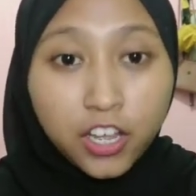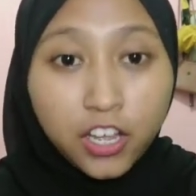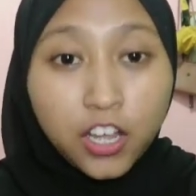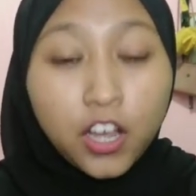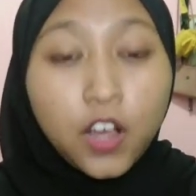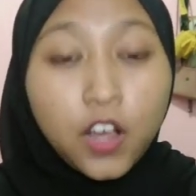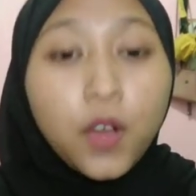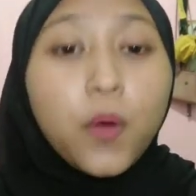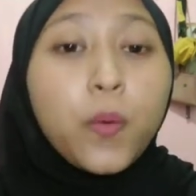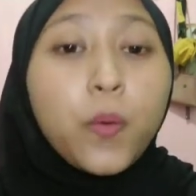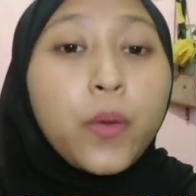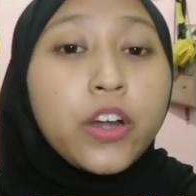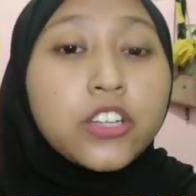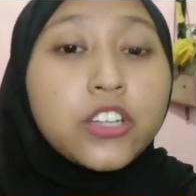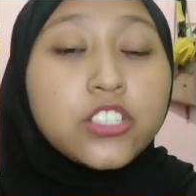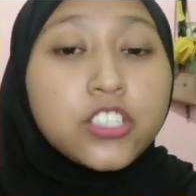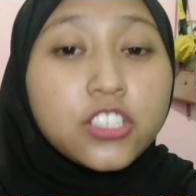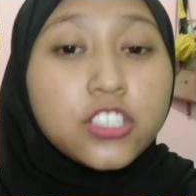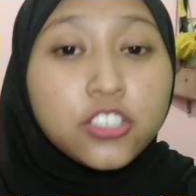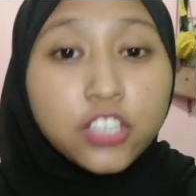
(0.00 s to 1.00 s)
where
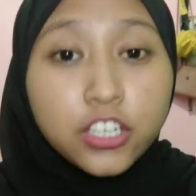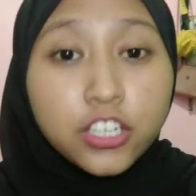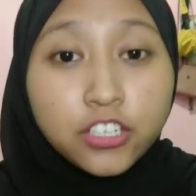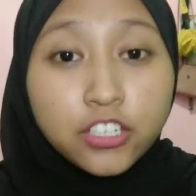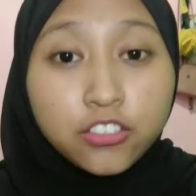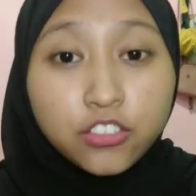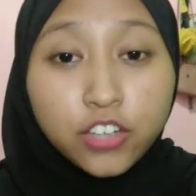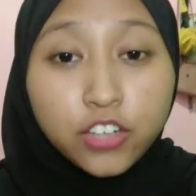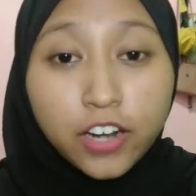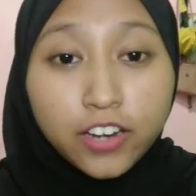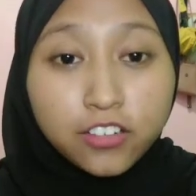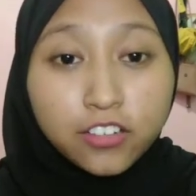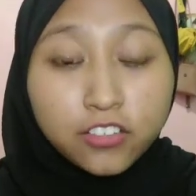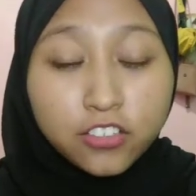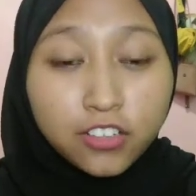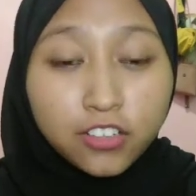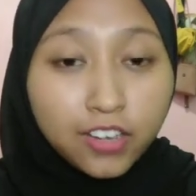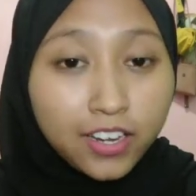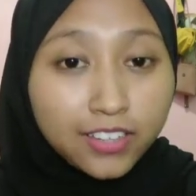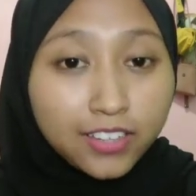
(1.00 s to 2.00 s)
children try to get
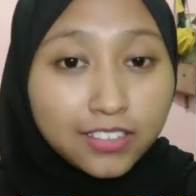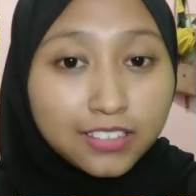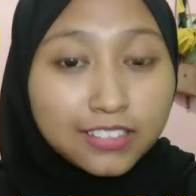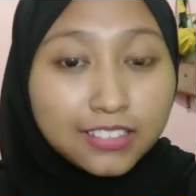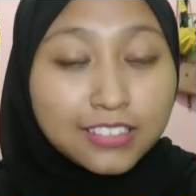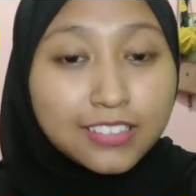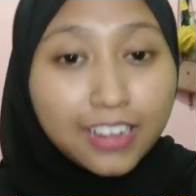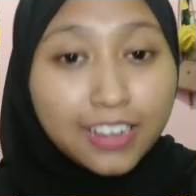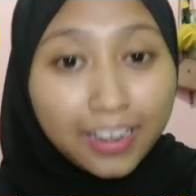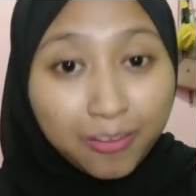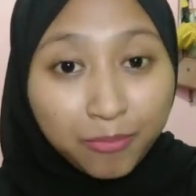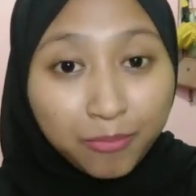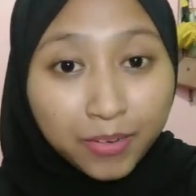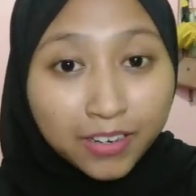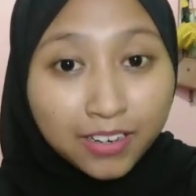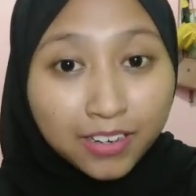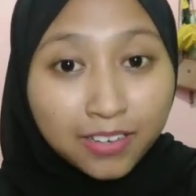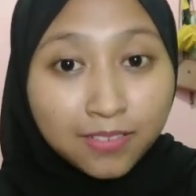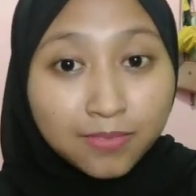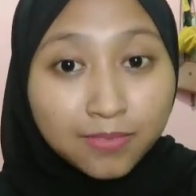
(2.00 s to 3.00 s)
grammar
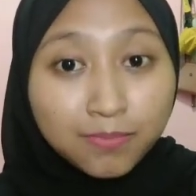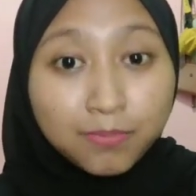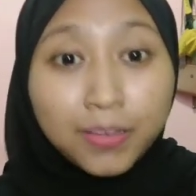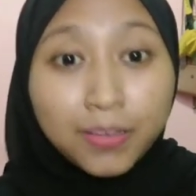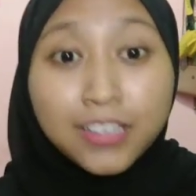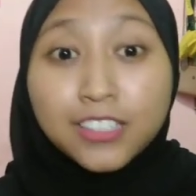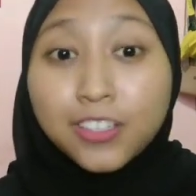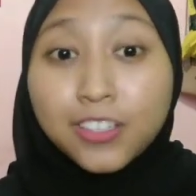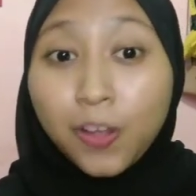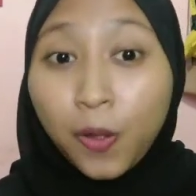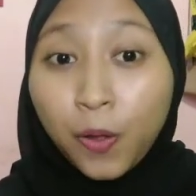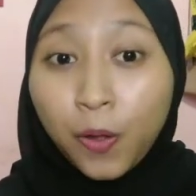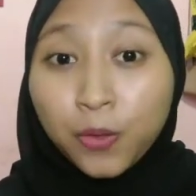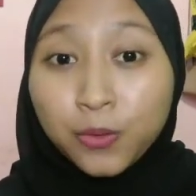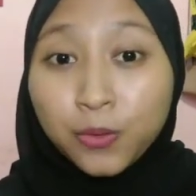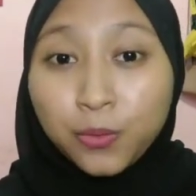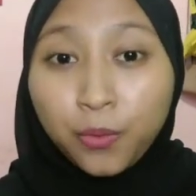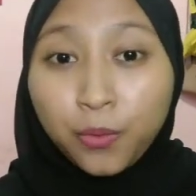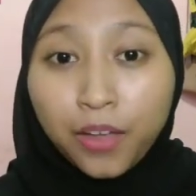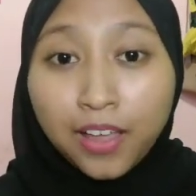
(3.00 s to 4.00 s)
based on what
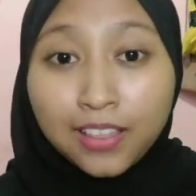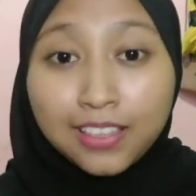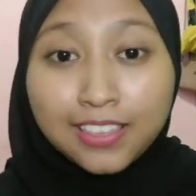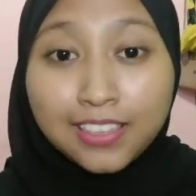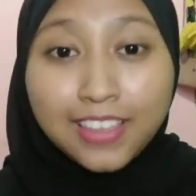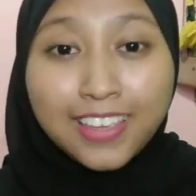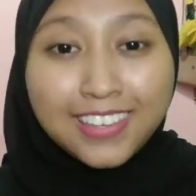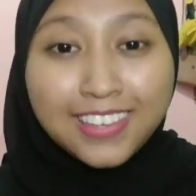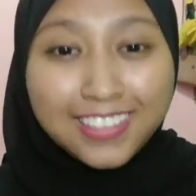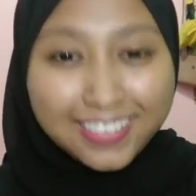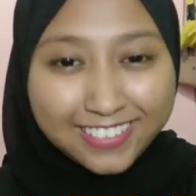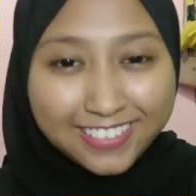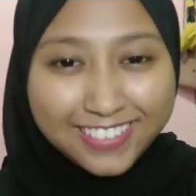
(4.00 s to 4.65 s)
they hear.